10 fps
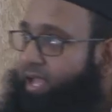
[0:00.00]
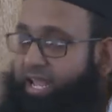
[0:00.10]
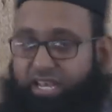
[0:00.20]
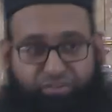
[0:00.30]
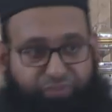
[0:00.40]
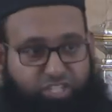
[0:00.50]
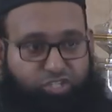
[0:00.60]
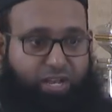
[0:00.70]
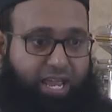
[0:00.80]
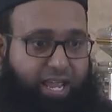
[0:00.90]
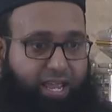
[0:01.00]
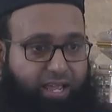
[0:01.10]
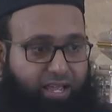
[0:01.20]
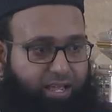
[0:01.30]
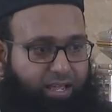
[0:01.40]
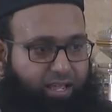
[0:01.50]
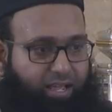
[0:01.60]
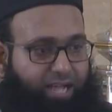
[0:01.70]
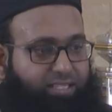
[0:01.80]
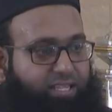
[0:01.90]
individually.
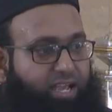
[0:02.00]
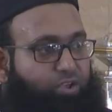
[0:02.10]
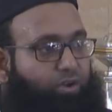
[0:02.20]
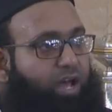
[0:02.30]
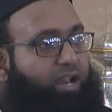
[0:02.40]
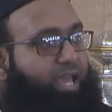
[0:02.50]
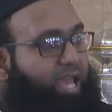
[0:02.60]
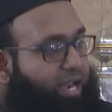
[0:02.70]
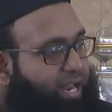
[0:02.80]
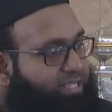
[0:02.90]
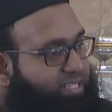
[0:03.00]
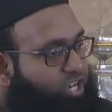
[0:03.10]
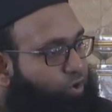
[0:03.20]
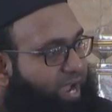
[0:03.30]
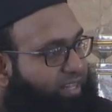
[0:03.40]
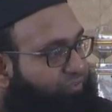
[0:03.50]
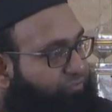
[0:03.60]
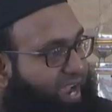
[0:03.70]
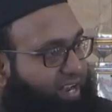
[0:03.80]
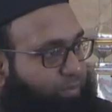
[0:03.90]
Hatta yugharghir, until you are in the
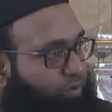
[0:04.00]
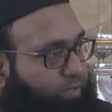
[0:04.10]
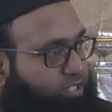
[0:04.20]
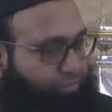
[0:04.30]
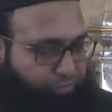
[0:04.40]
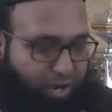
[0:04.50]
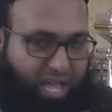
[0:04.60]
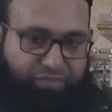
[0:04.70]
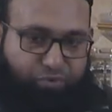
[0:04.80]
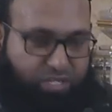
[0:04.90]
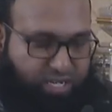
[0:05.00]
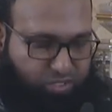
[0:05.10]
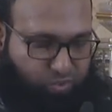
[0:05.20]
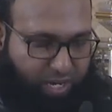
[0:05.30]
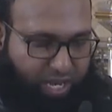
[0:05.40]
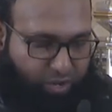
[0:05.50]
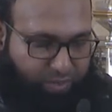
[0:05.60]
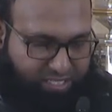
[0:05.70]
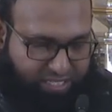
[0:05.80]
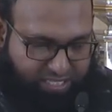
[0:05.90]
final moments of your life, you turn to Allah
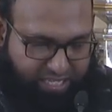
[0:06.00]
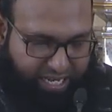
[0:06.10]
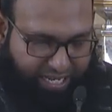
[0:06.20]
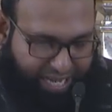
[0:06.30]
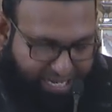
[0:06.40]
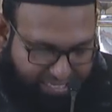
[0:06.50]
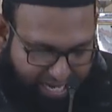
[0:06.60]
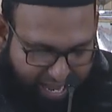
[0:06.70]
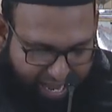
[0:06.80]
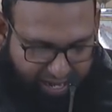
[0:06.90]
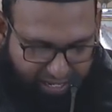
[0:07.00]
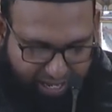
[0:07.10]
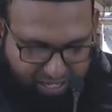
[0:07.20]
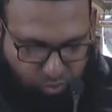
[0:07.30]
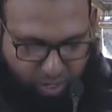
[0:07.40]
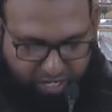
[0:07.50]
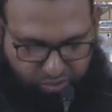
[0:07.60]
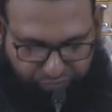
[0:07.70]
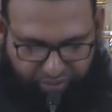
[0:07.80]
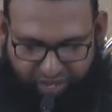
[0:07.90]
with sincere regret, and Allah is willing
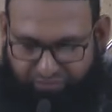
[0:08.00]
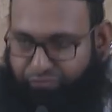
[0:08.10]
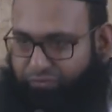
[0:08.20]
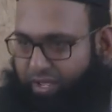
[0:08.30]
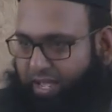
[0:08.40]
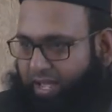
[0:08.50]
to forgive.